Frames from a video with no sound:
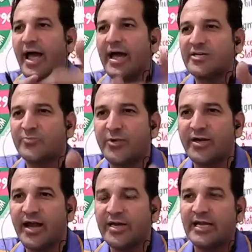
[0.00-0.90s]

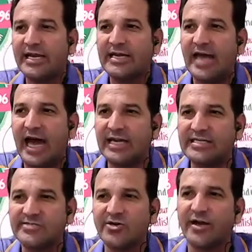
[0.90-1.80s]
exponent,
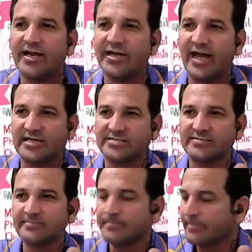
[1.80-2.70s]
indice, or index.
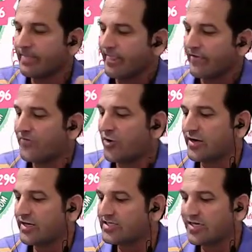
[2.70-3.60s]

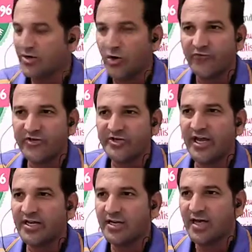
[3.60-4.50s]
4 is the
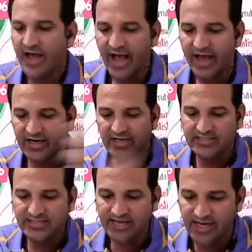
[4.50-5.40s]
coefficient, n
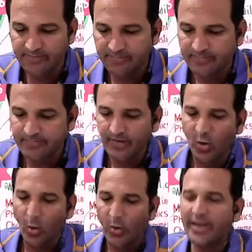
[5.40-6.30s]
is the
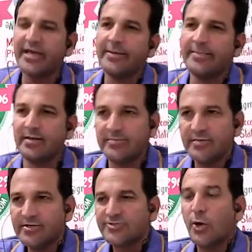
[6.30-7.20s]
variable.
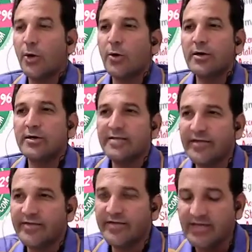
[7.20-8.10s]
So
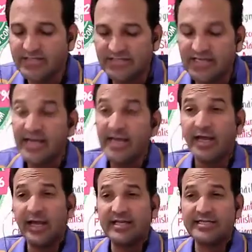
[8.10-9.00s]
this is the
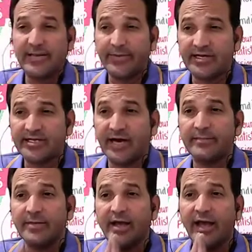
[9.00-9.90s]
algebraic
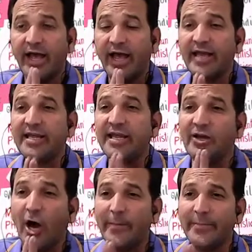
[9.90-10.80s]
term. Any
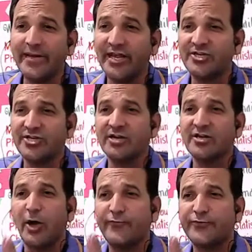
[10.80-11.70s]
combination
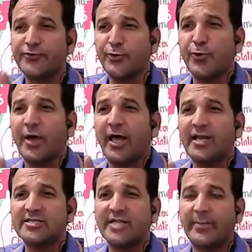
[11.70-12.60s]
of 2
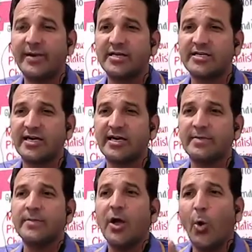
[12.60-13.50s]
algebraic terms
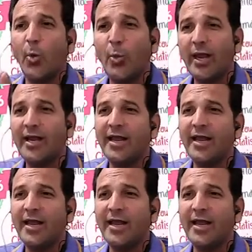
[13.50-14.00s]
will